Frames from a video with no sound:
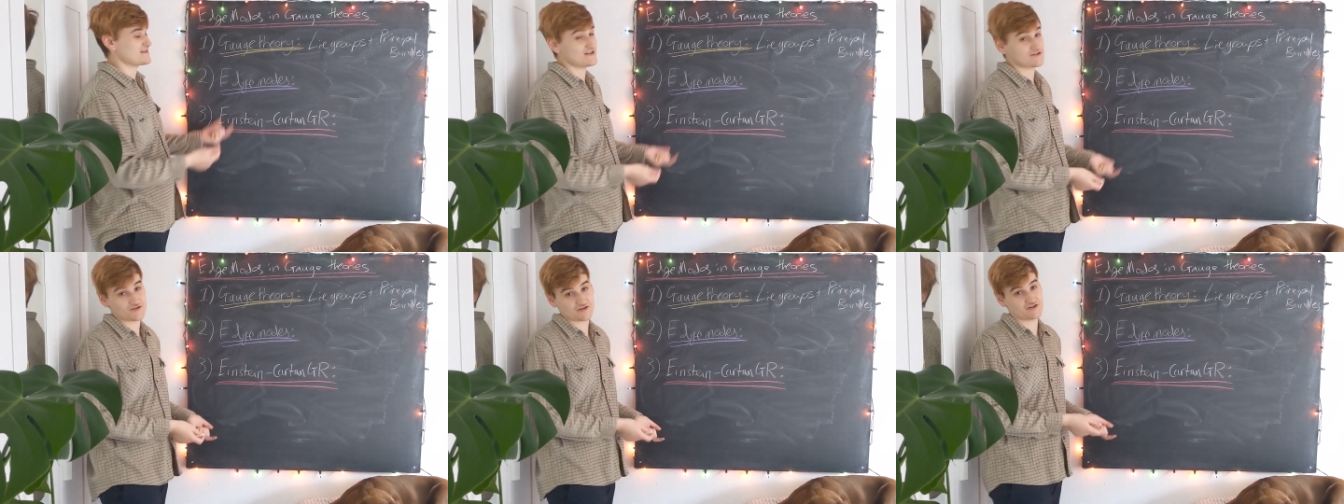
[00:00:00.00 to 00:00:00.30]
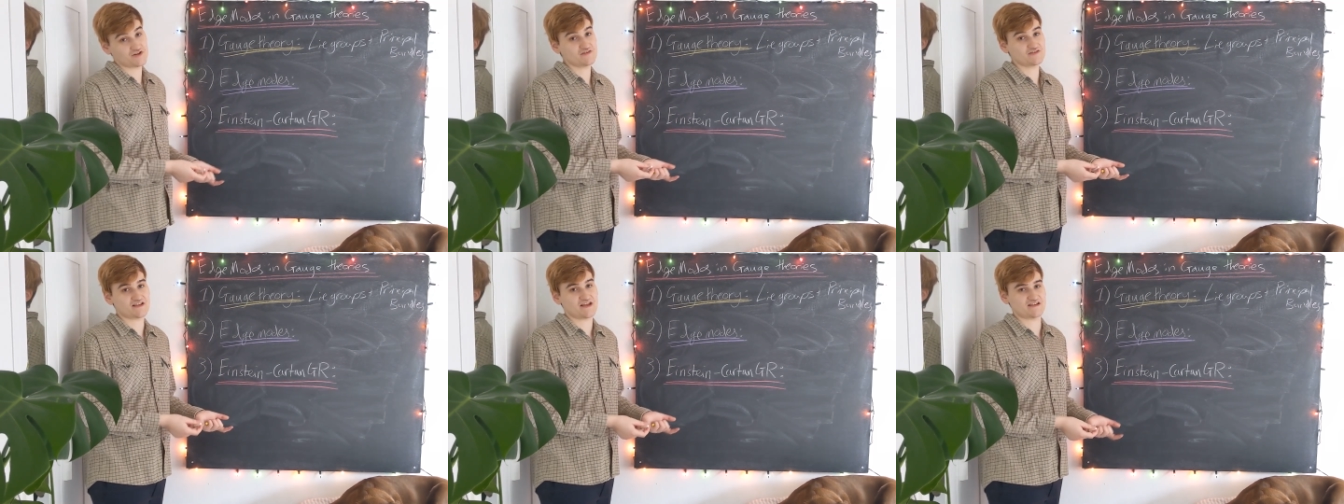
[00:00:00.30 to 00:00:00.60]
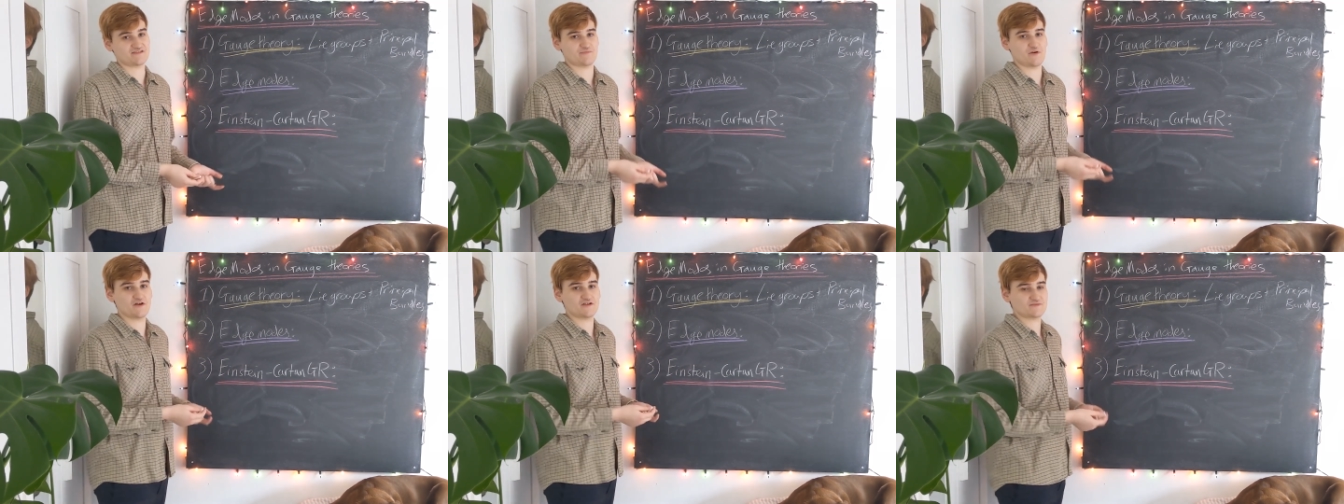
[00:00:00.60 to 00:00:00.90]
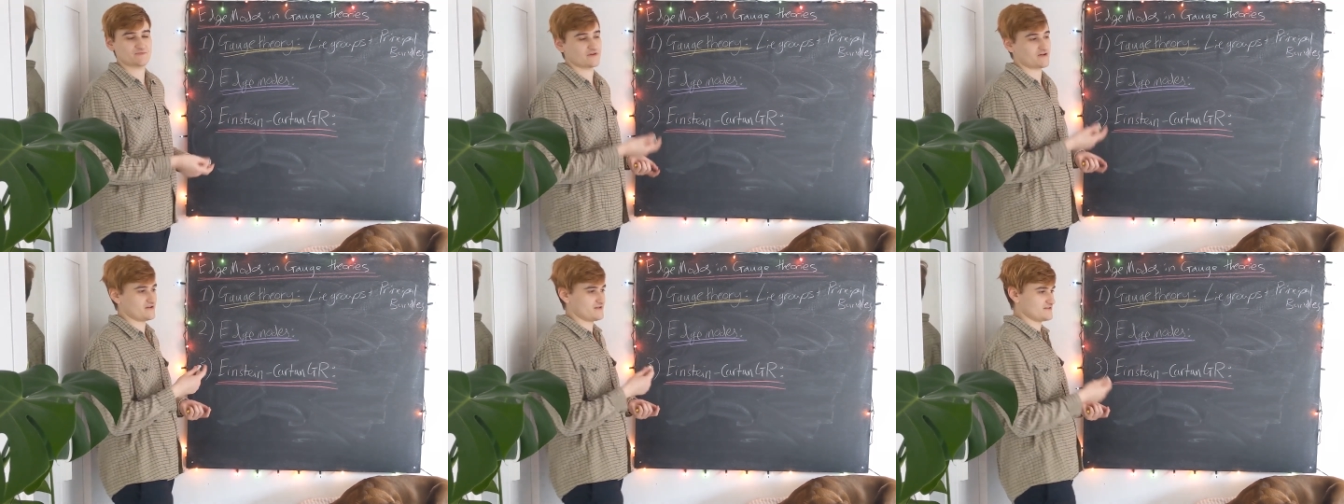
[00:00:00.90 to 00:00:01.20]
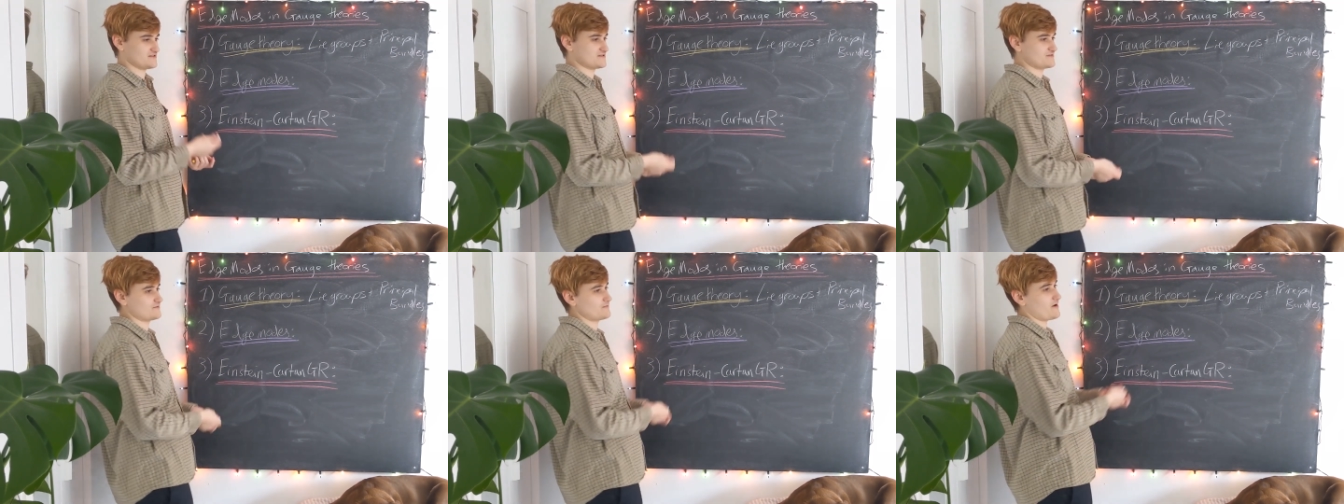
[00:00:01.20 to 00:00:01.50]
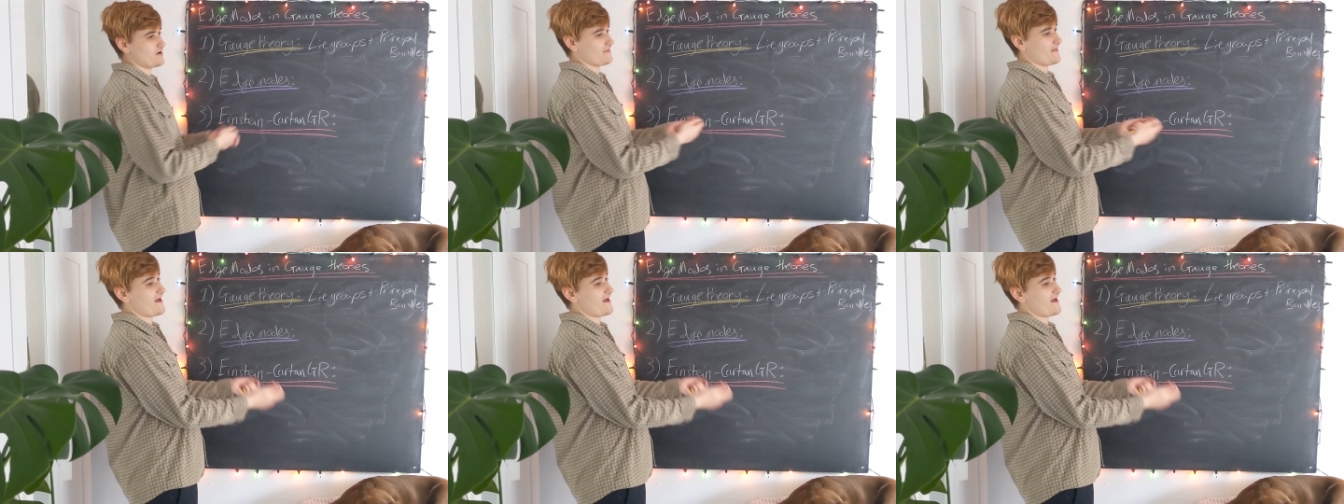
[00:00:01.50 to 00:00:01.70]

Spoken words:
to introduce edge modes because, well,